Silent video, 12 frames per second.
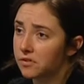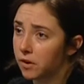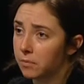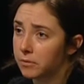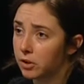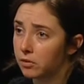
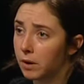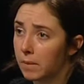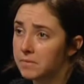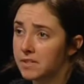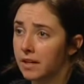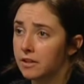from your
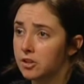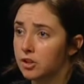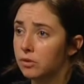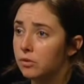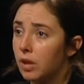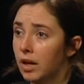website
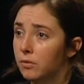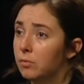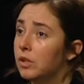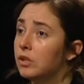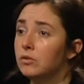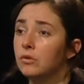too, like
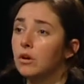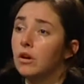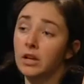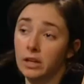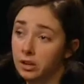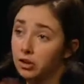when
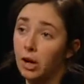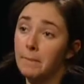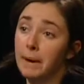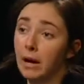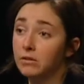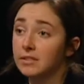in your
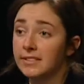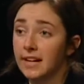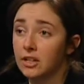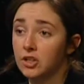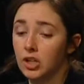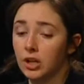about
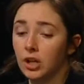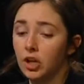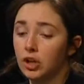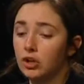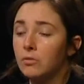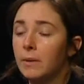section,
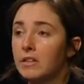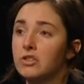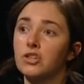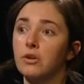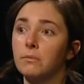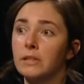you met
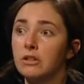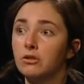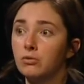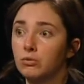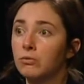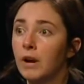so many
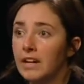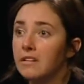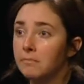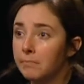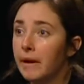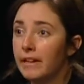great
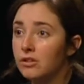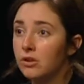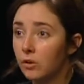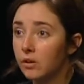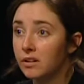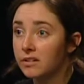
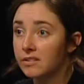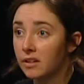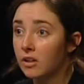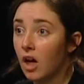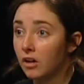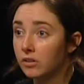mentors
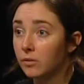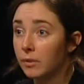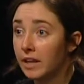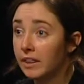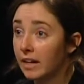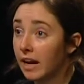along the
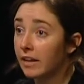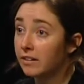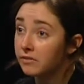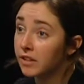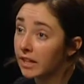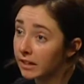way that kind
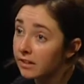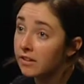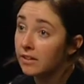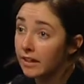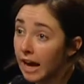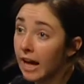of like
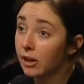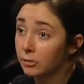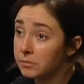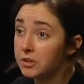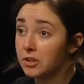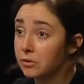
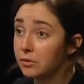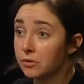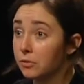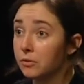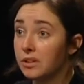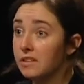helped you
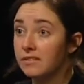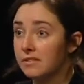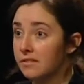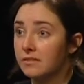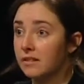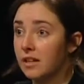through
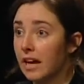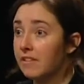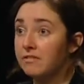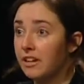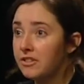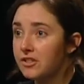these
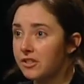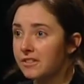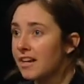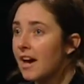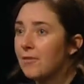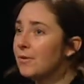adventures.
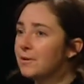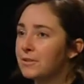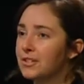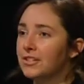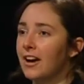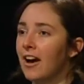We were
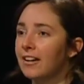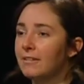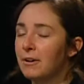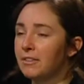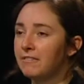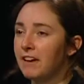just talking
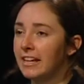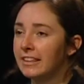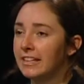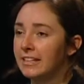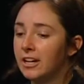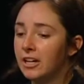about the fact
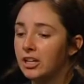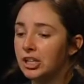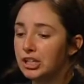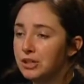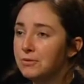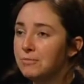that
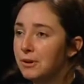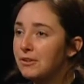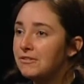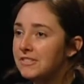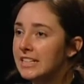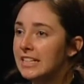you
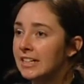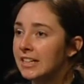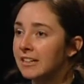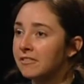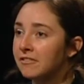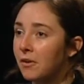moved
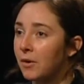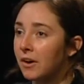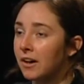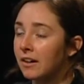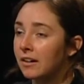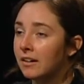here
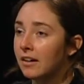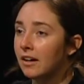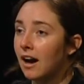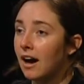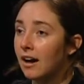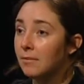for
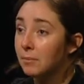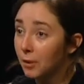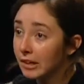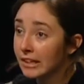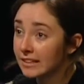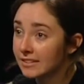uh,
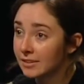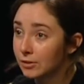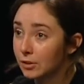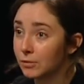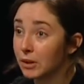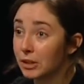boarding
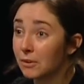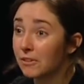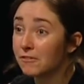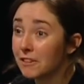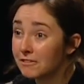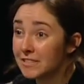school yes. when you were
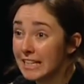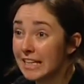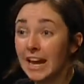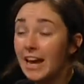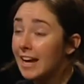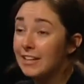15
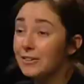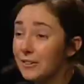and